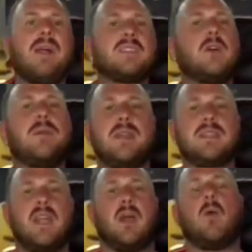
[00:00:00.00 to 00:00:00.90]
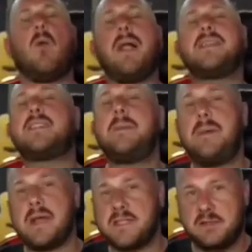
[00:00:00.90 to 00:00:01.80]
Why is nobody listening? Why
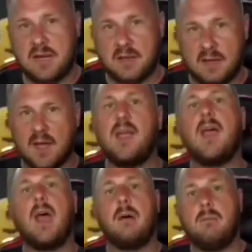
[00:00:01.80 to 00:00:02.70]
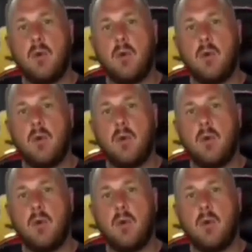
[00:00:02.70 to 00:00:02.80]
does CPS do nothing?